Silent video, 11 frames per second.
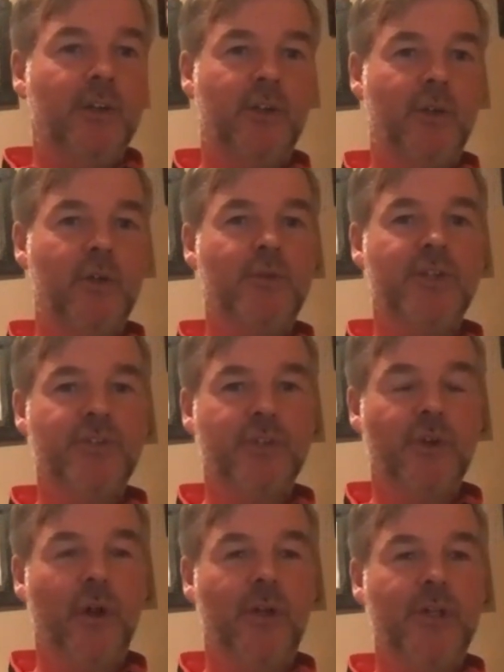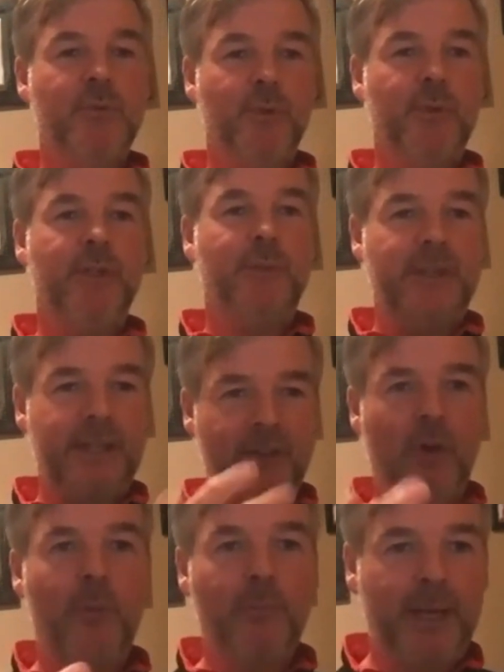The coach has the knowledge, but we need
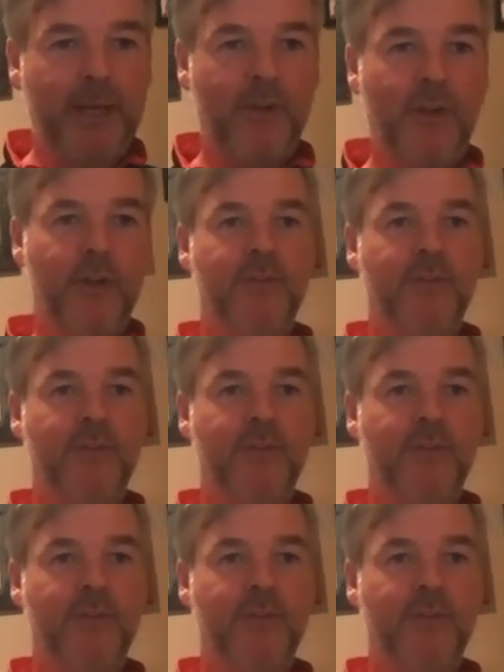to unpick it out